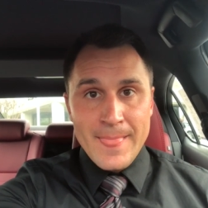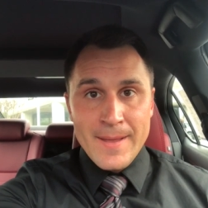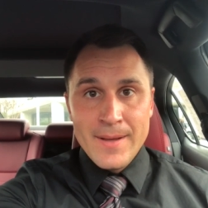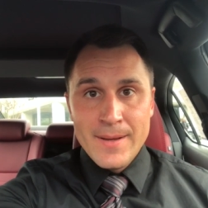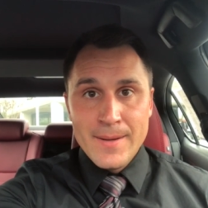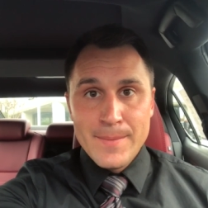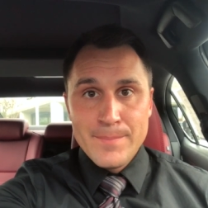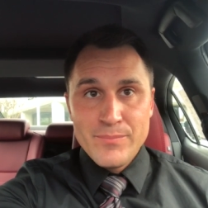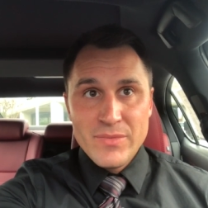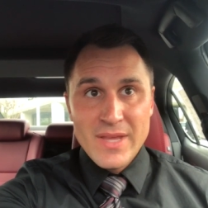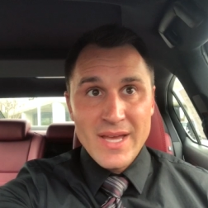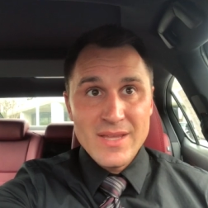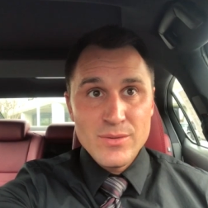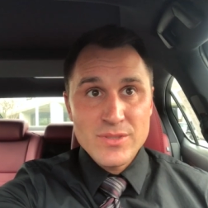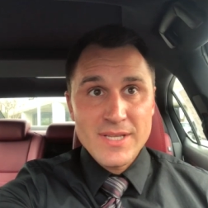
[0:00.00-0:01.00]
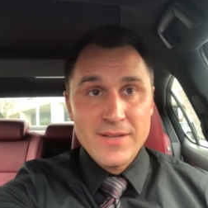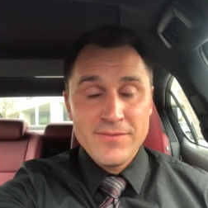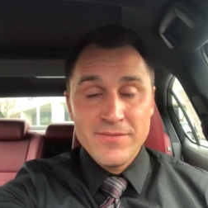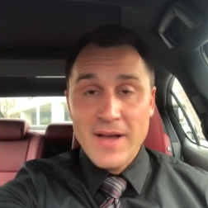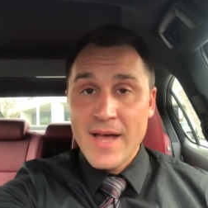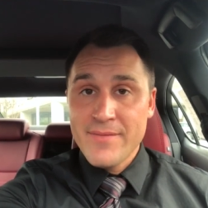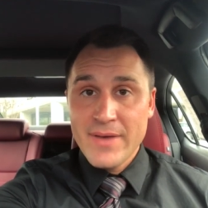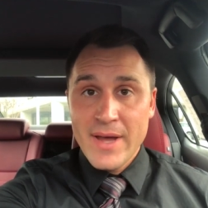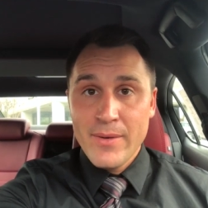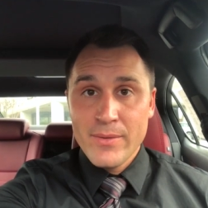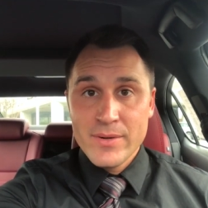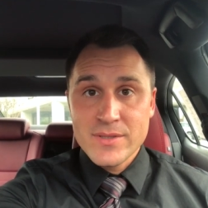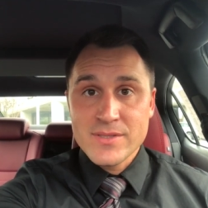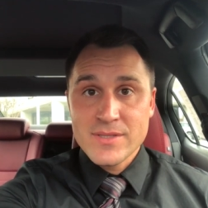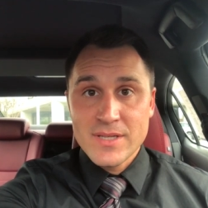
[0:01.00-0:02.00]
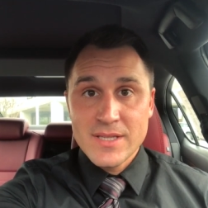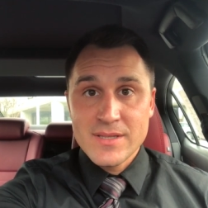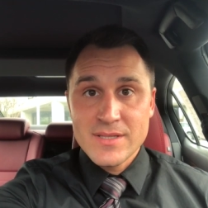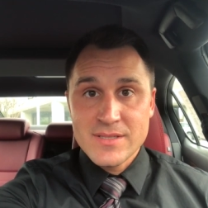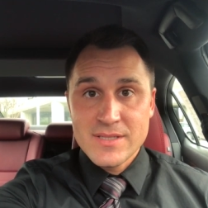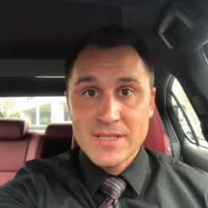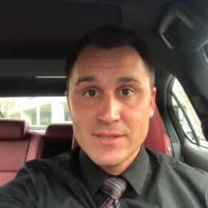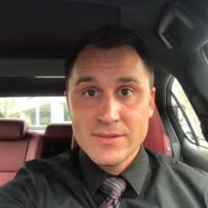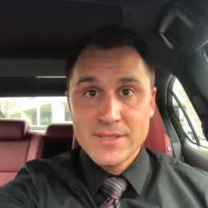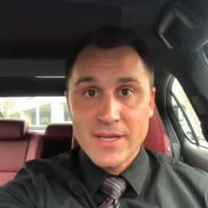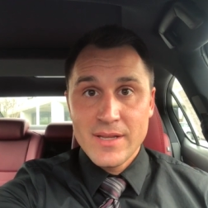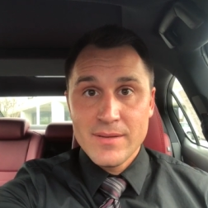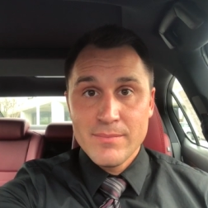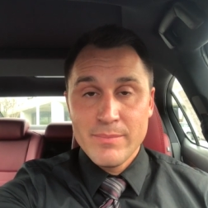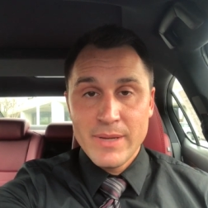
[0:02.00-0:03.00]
um, yeah, it was like five hours to get this deal done.